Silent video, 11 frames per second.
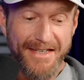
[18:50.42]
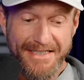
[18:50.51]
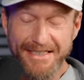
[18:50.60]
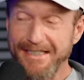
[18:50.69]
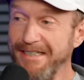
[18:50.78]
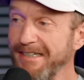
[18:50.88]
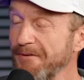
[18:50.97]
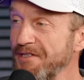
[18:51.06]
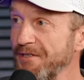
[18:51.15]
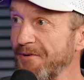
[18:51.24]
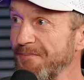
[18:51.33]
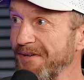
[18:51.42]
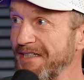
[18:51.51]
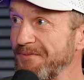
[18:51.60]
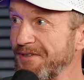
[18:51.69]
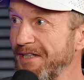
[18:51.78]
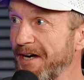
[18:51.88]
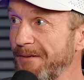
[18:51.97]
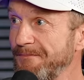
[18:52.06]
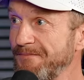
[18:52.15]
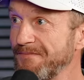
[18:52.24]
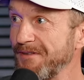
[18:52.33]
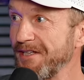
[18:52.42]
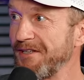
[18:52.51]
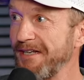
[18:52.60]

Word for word: I did. I was so impressed with Ge. What do you